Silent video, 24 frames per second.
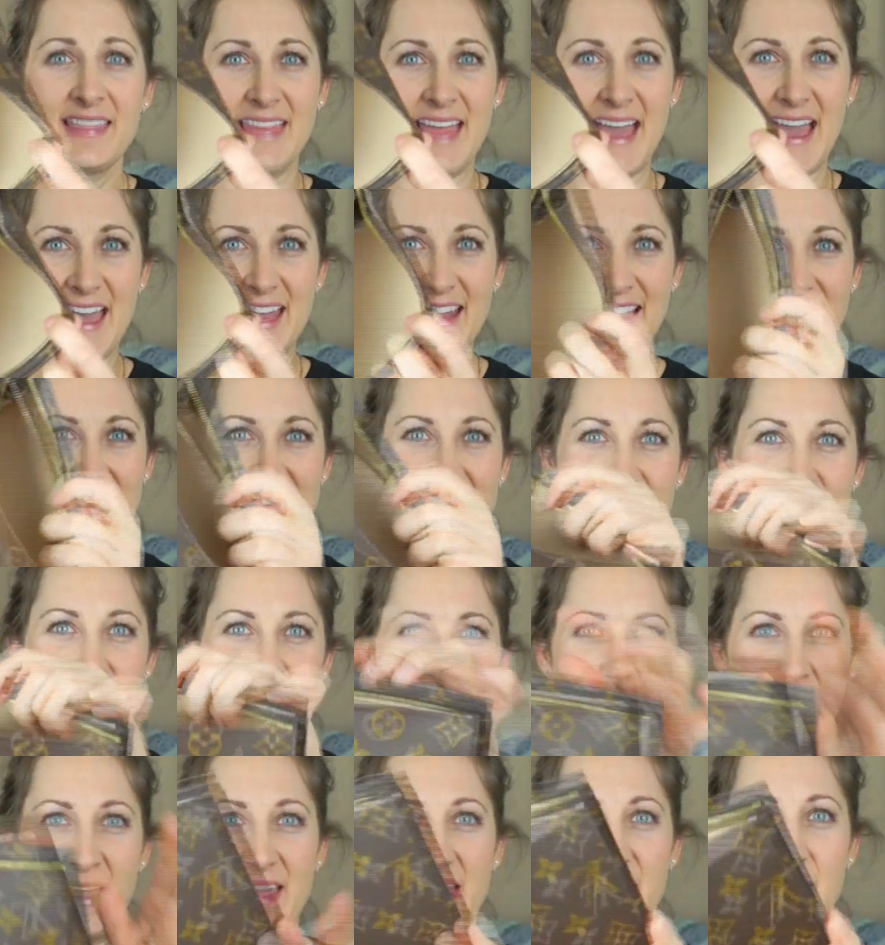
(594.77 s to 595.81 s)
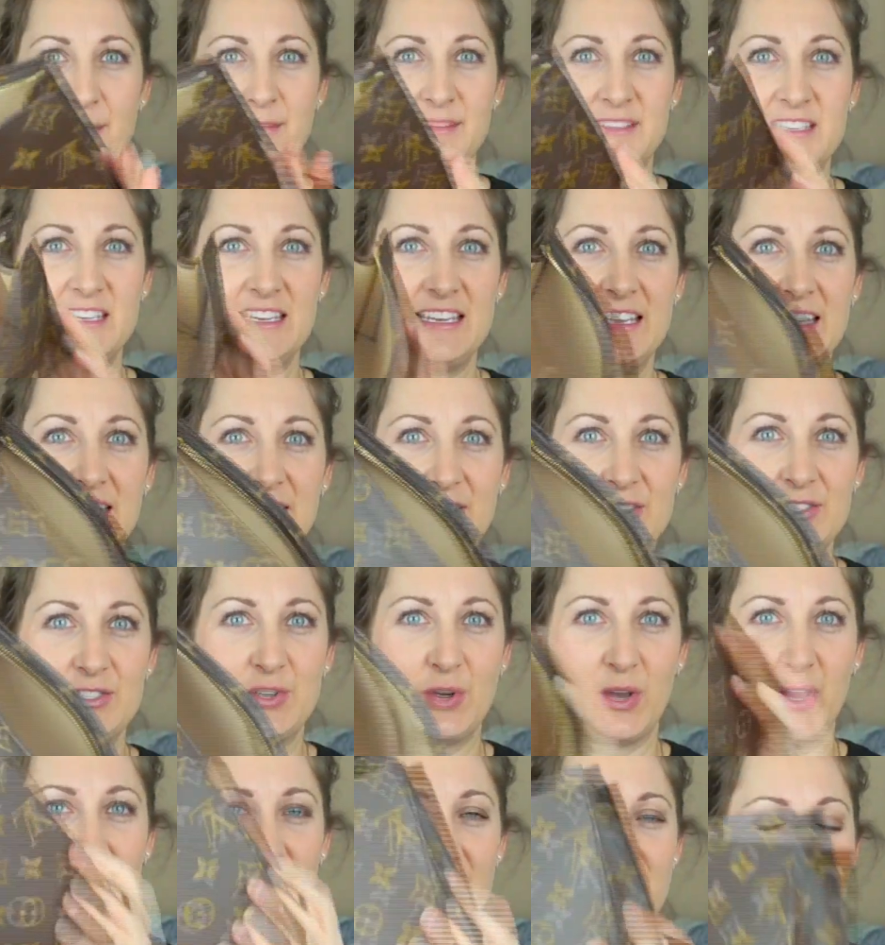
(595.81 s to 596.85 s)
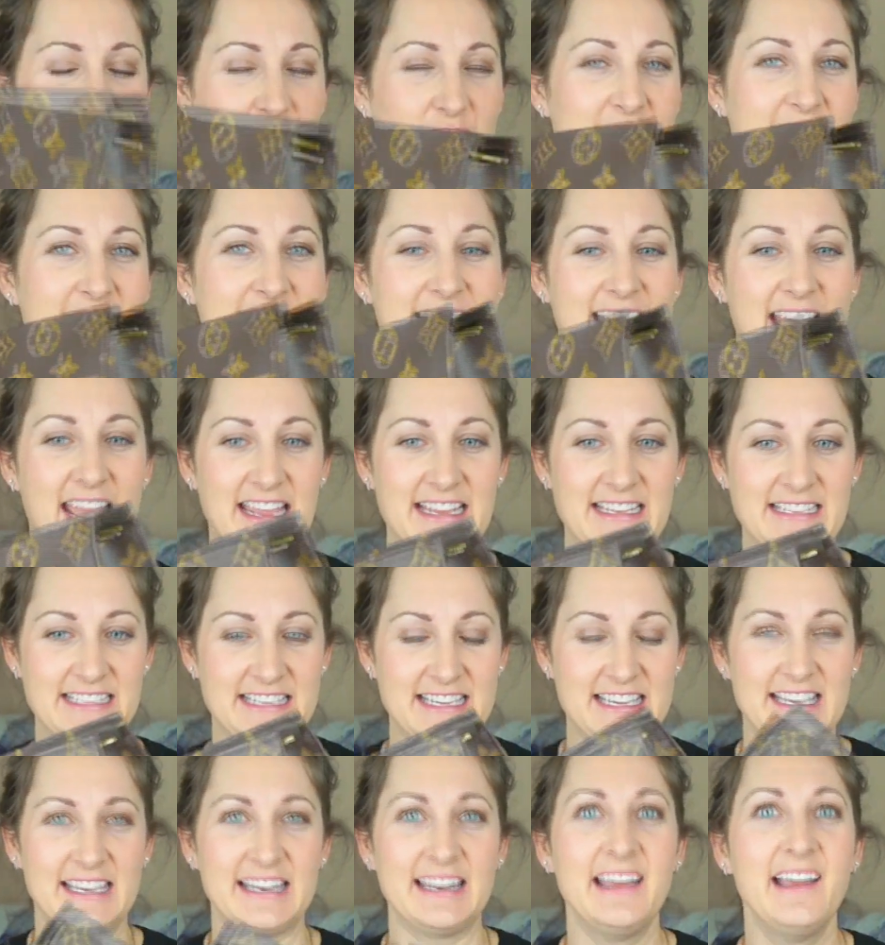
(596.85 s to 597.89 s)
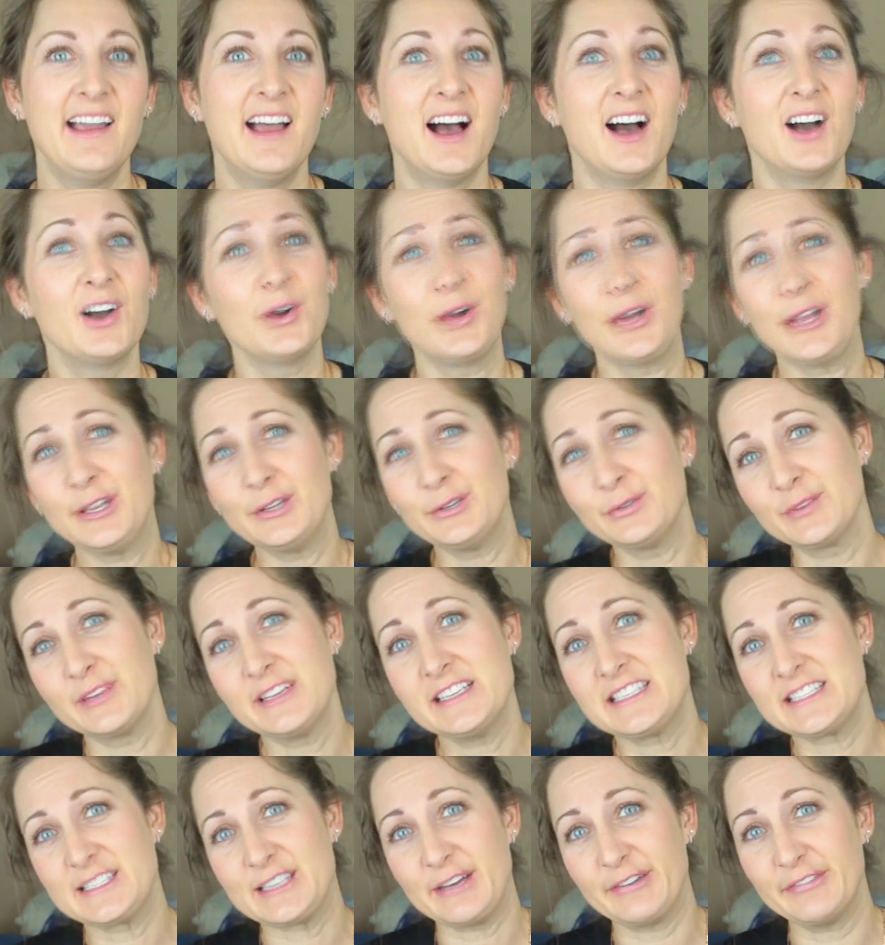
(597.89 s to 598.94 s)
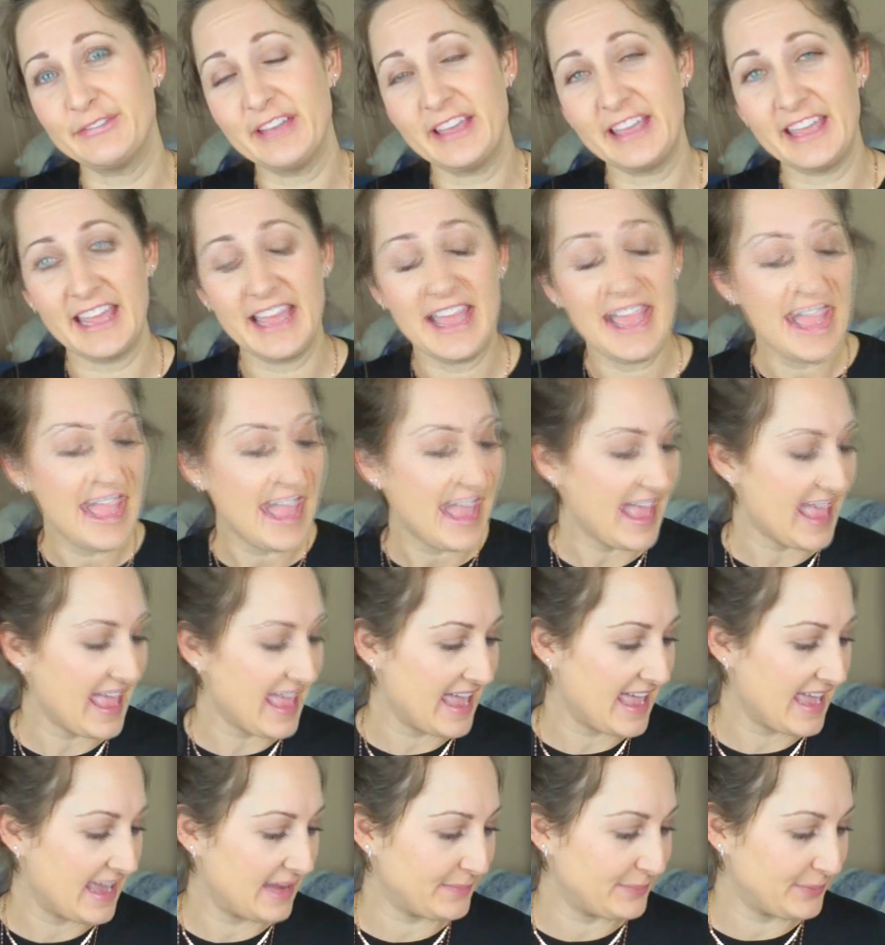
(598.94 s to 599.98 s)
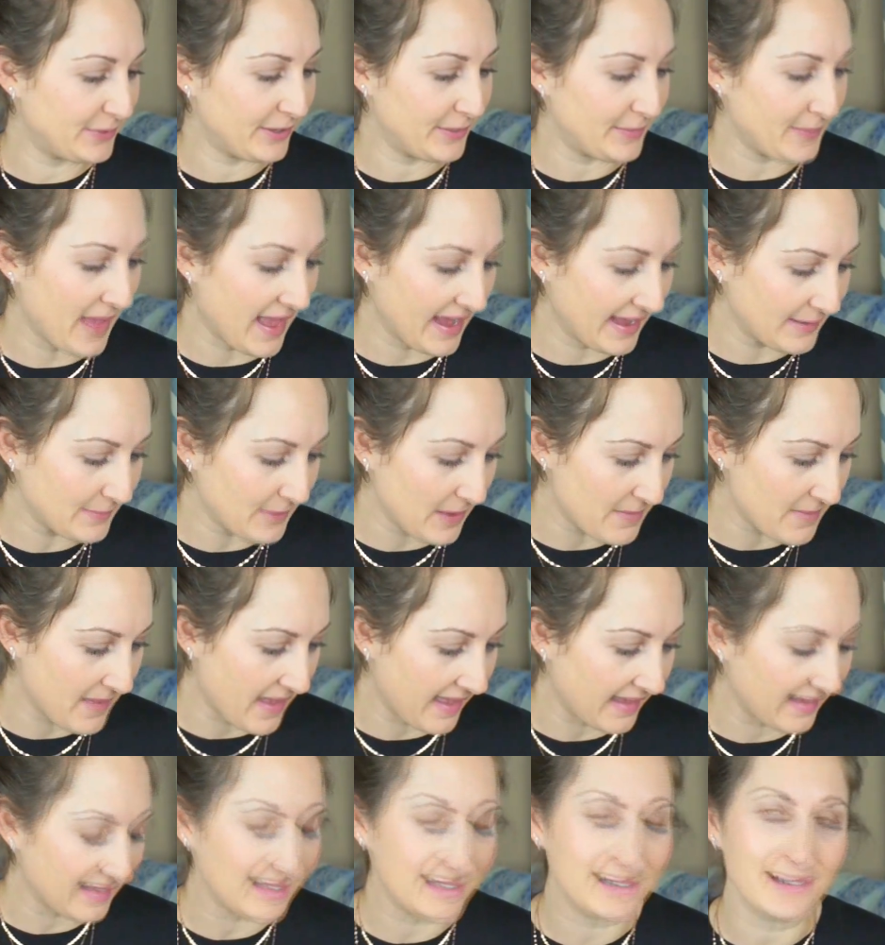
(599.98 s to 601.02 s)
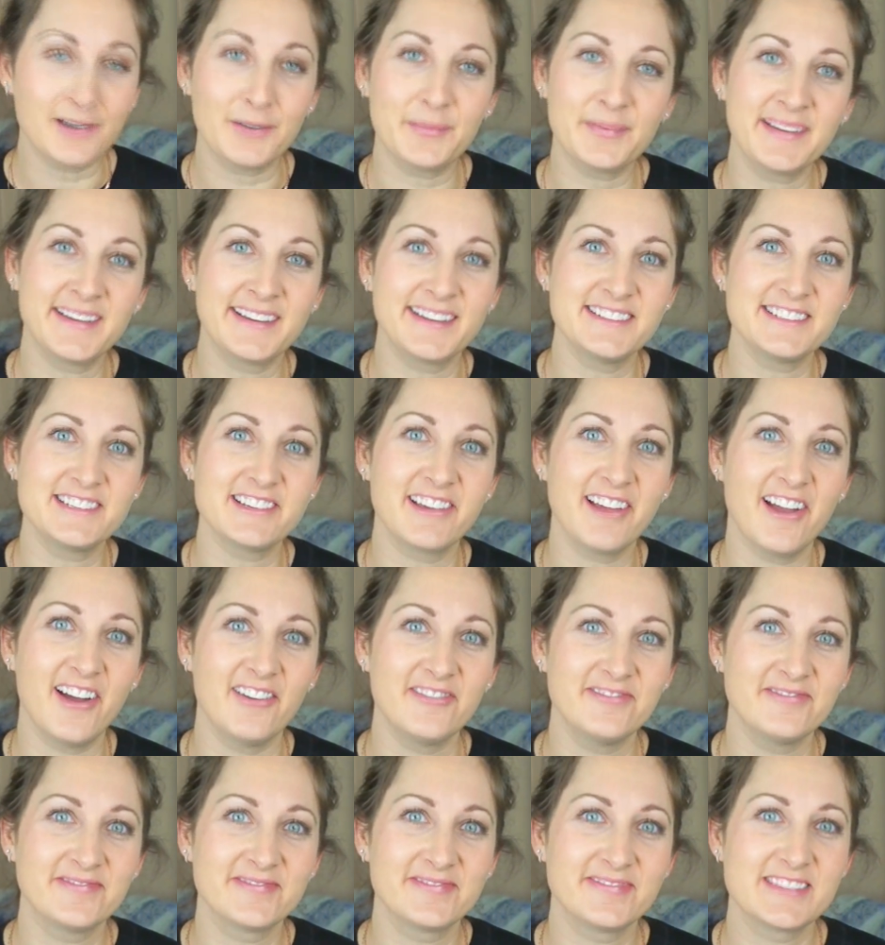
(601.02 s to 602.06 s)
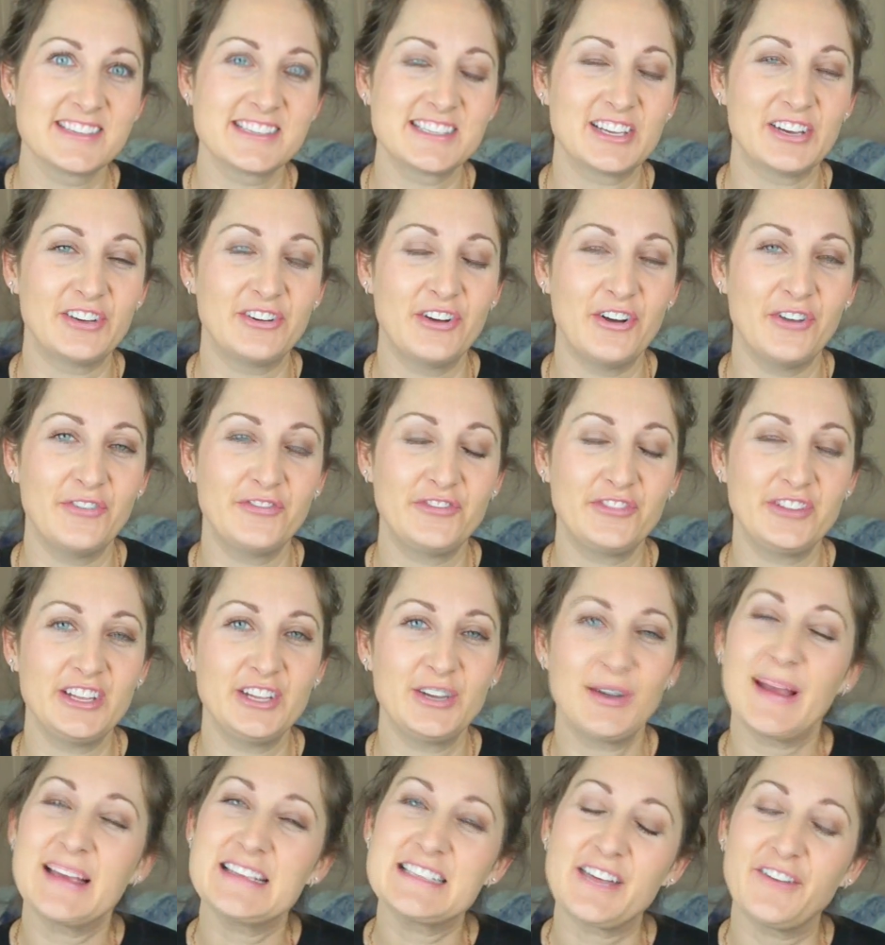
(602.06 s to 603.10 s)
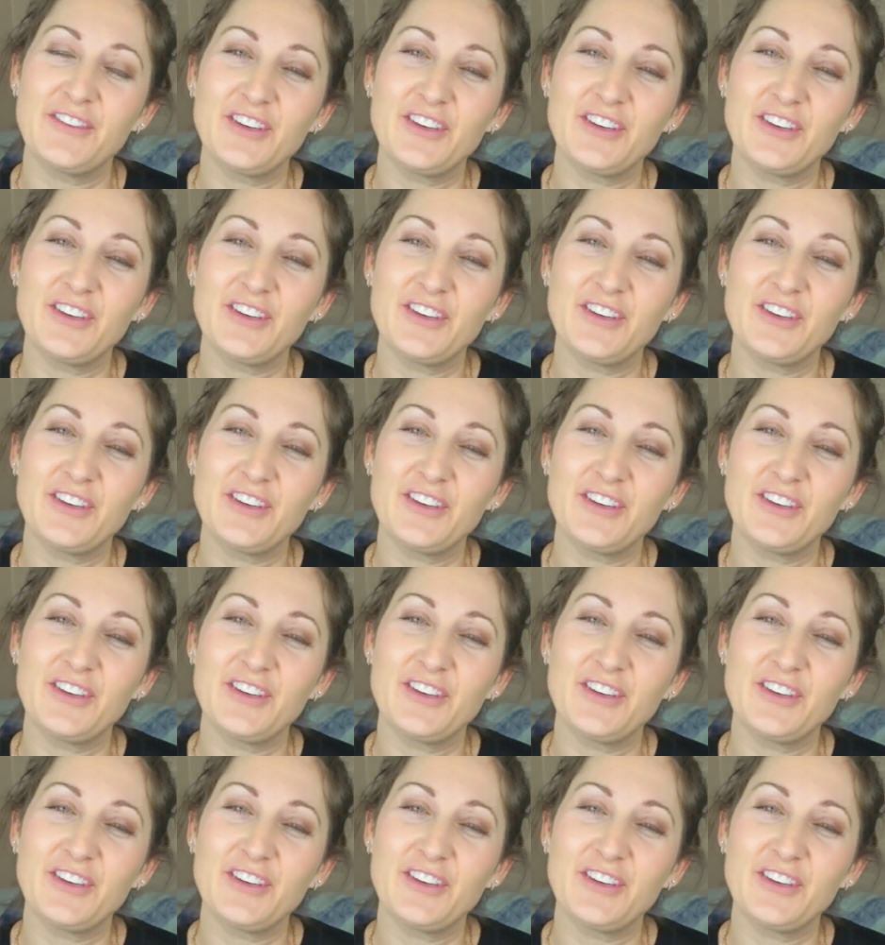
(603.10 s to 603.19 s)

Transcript: That is my empty toiletry 19. I'll go ahead and restuff it and put it back in my bag and I'll be good to go. So hopefully you guys